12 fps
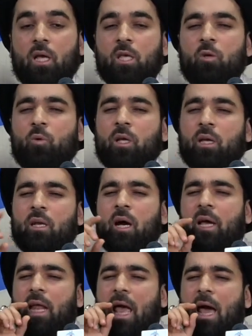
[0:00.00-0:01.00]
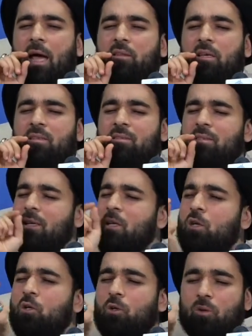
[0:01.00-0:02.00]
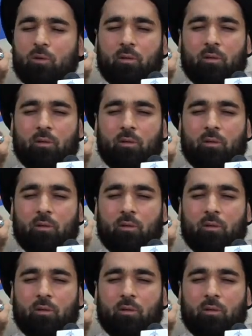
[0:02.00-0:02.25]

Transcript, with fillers: you cannot add a single